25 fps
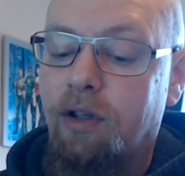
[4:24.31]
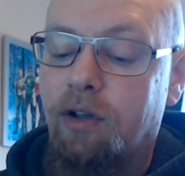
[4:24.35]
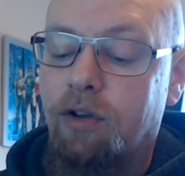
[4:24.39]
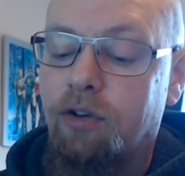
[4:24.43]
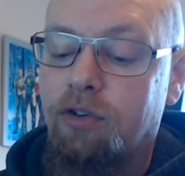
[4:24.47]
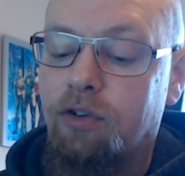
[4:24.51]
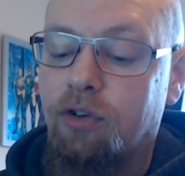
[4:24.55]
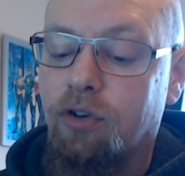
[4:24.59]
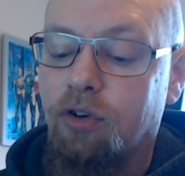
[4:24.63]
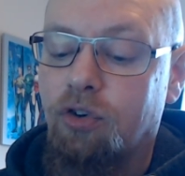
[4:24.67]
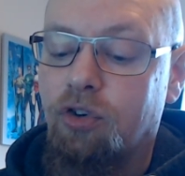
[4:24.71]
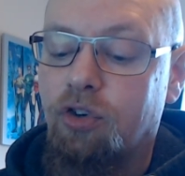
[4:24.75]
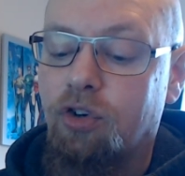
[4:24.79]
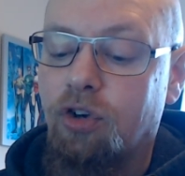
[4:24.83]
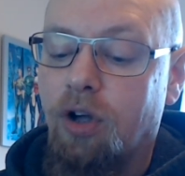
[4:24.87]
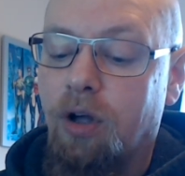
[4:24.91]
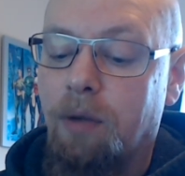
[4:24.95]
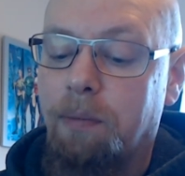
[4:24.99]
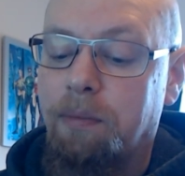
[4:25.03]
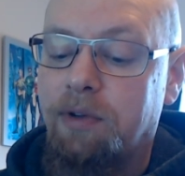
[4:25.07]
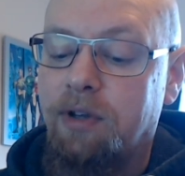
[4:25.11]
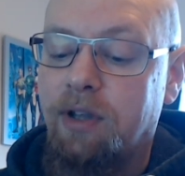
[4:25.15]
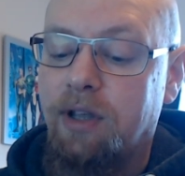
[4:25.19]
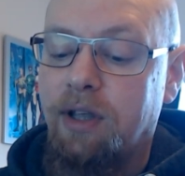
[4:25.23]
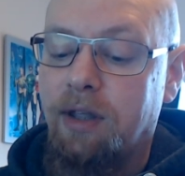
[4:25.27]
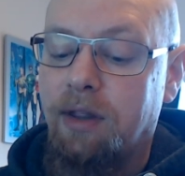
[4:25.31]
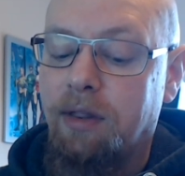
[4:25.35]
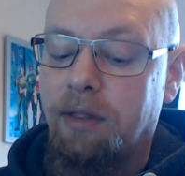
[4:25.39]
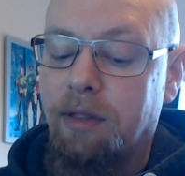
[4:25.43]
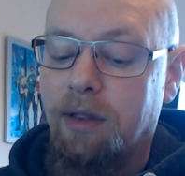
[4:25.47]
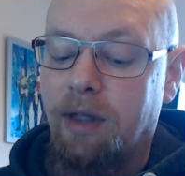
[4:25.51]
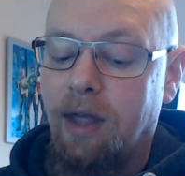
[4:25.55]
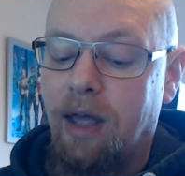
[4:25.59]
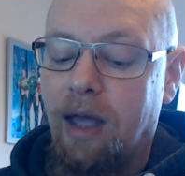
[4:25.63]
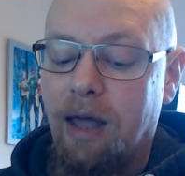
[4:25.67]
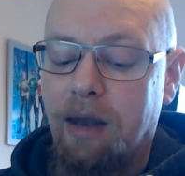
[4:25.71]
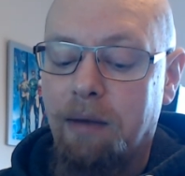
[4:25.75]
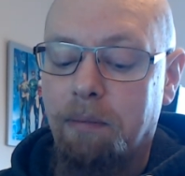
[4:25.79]
Such Sharp
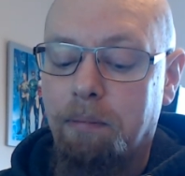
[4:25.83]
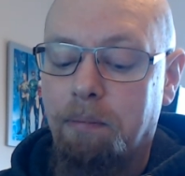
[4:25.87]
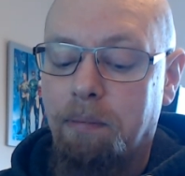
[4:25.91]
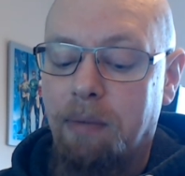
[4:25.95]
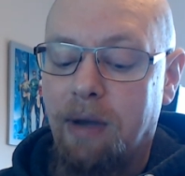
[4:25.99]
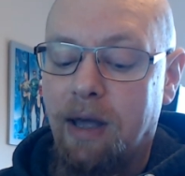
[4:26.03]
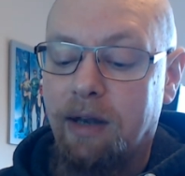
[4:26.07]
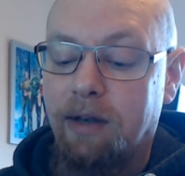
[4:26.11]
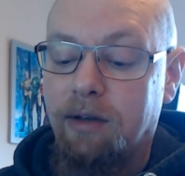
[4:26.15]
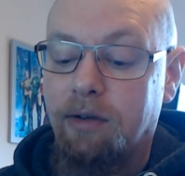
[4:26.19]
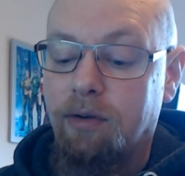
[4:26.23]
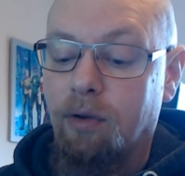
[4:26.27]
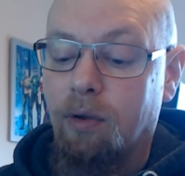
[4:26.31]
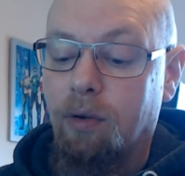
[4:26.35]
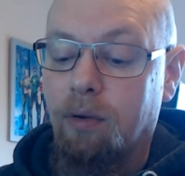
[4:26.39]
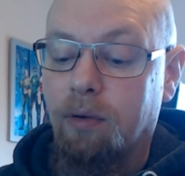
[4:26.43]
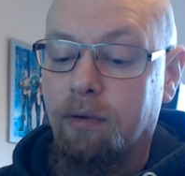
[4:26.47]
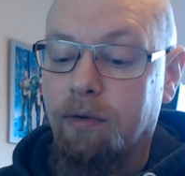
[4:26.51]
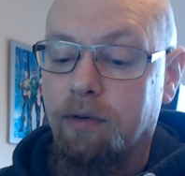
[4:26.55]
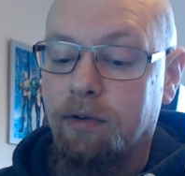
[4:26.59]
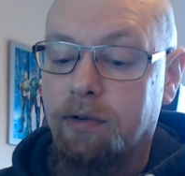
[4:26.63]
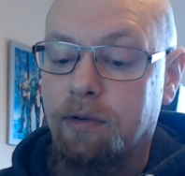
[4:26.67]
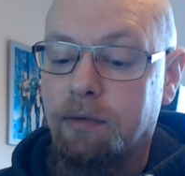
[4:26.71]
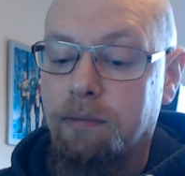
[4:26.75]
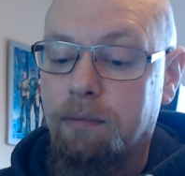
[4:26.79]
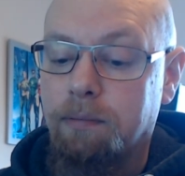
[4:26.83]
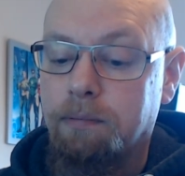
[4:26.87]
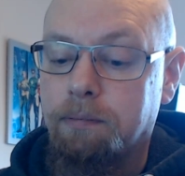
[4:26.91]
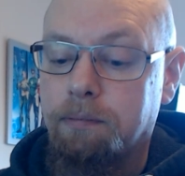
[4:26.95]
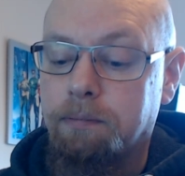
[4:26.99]
Teeth, and Bad Dolls.